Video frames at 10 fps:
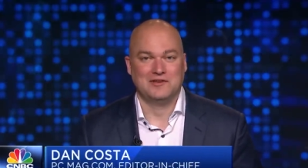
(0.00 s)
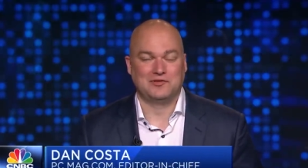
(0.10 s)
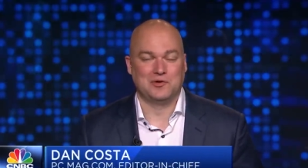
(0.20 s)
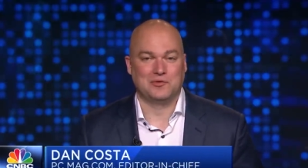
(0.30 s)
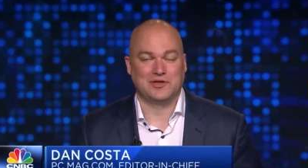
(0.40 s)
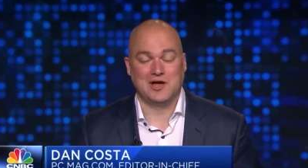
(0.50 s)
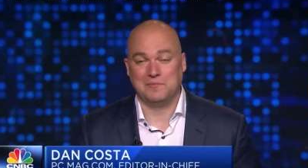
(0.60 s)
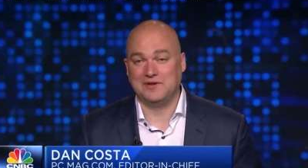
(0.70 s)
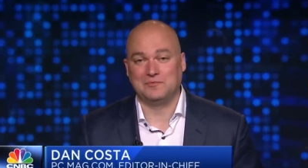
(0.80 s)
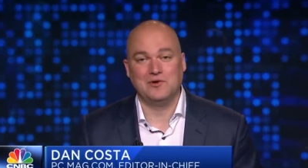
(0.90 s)
So the
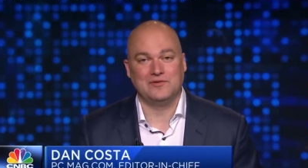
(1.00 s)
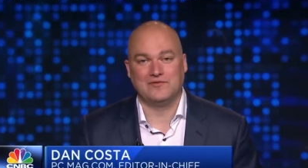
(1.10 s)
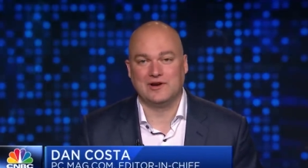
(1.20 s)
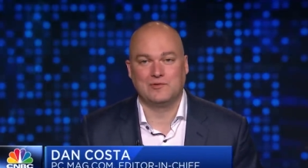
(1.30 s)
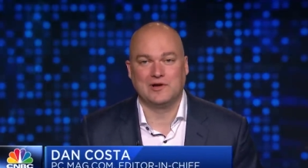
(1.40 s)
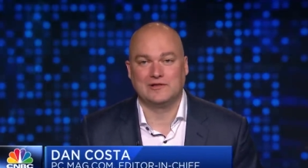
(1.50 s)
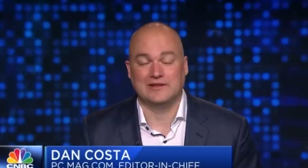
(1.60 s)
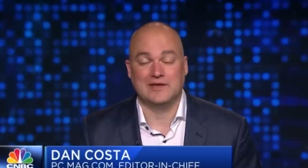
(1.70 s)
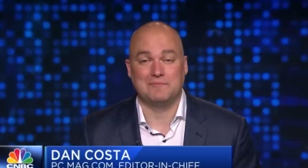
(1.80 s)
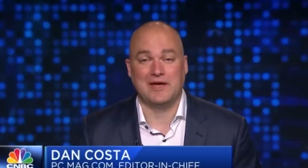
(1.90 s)
company's moving very
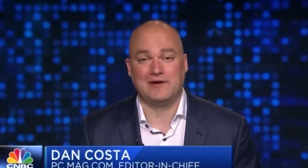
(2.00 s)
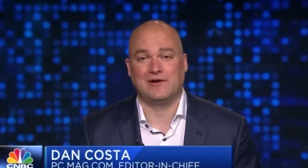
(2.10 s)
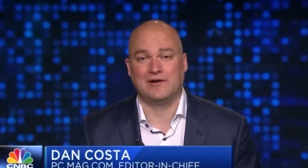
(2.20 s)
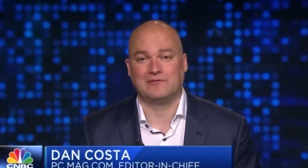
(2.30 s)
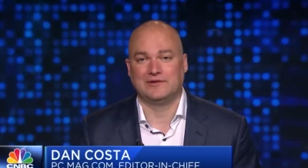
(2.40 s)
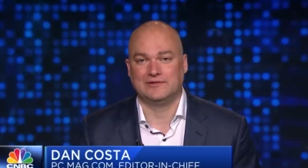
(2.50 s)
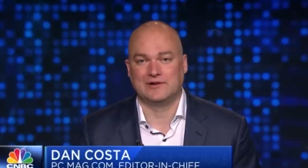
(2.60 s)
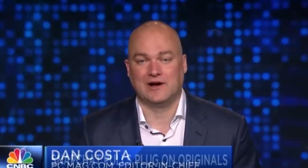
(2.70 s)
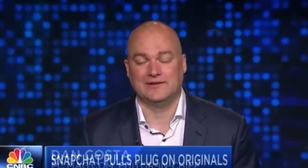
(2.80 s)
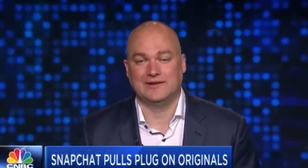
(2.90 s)
quickly. They bet on original
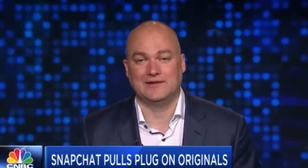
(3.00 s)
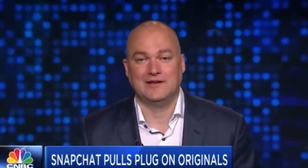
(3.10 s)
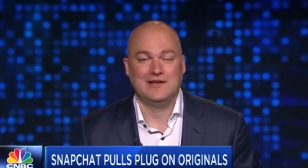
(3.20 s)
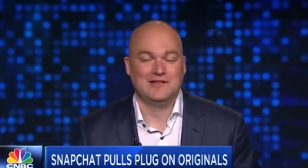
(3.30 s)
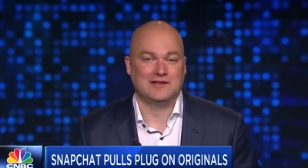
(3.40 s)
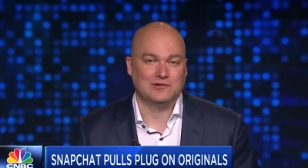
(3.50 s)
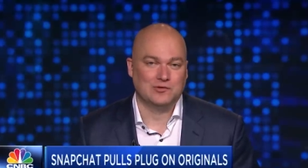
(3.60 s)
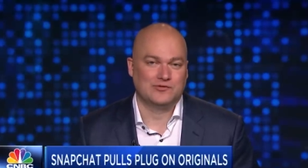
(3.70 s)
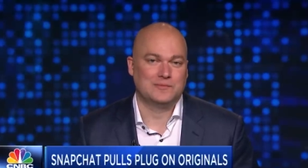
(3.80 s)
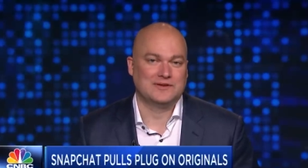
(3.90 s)
content. They
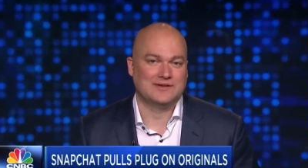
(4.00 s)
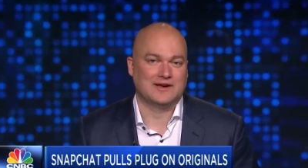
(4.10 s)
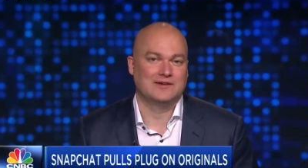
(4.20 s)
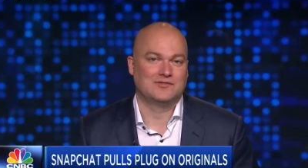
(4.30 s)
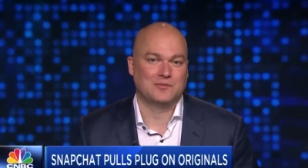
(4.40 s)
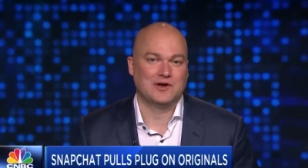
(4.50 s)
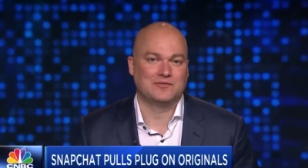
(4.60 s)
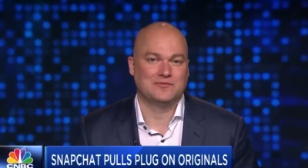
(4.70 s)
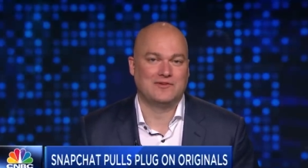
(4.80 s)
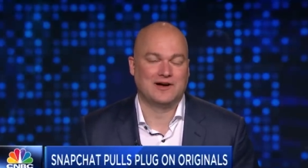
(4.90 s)
lured some executives away
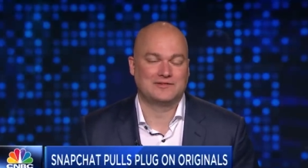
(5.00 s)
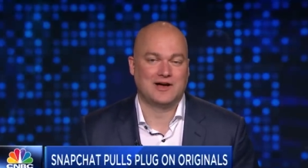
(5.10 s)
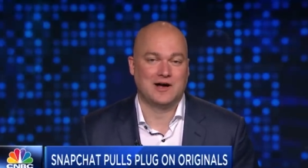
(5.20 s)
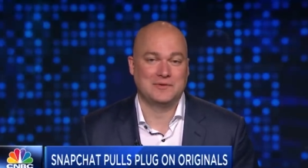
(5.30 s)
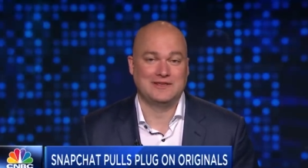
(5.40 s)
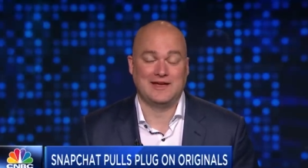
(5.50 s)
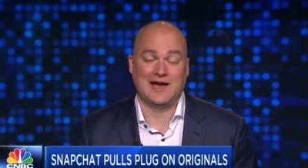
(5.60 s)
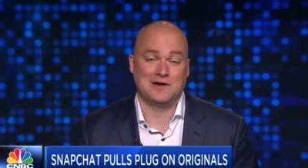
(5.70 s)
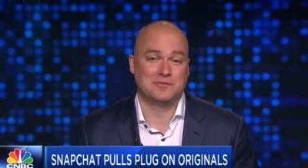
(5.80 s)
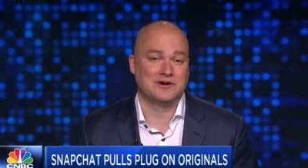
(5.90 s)
from Fox Comedy. They
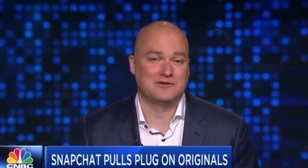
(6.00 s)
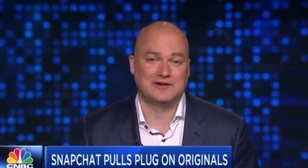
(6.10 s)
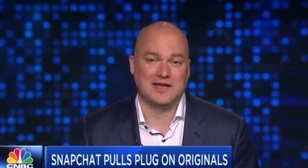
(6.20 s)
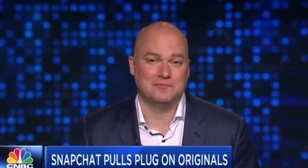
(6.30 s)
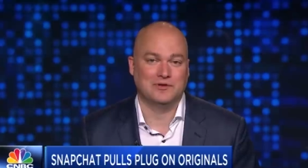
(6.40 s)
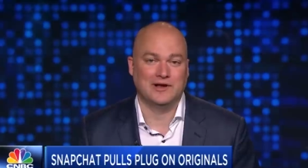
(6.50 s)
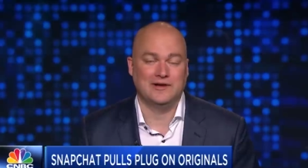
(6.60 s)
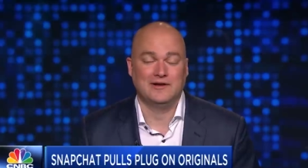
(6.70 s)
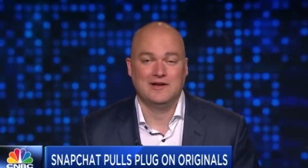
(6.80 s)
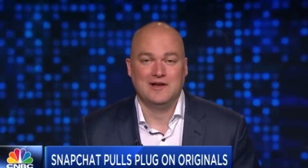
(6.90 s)
had a pretty good game plan.